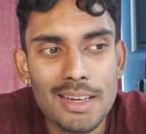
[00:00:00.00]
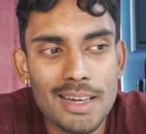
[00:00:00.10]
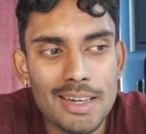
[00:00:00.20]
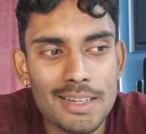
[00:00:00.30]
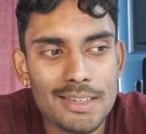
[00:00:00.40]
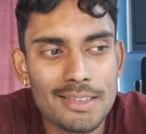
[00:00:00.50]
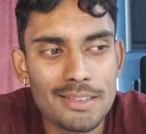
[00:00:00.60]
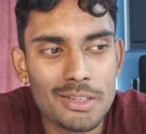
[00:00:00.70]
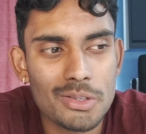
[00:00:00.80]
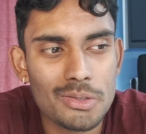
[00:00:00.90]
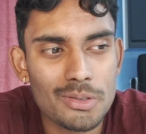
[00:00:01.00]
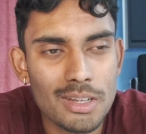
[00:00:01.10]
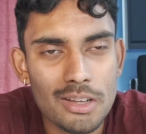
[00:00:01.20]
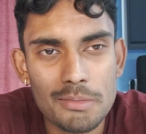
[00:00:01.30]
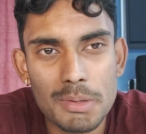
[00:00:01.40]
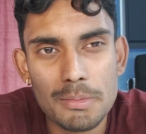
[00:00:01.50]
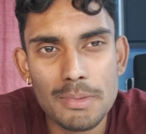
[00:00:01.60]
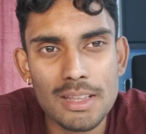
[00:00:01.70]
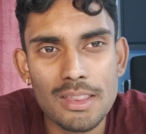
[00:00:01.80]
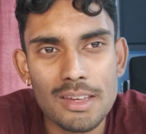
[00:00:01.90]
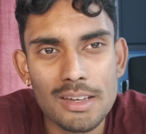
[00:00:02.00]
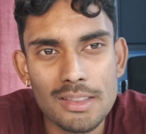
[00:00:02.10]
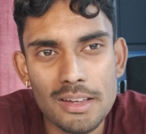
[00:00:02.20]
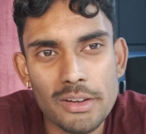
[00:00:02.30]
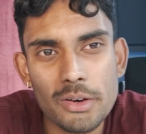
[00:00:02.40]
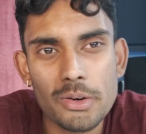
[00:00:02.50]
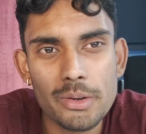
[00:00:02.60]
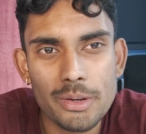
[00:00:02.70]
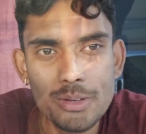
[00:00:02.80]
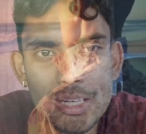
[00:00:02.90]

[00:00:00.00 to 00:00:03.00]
And you know, a lot of people might think that, oh, you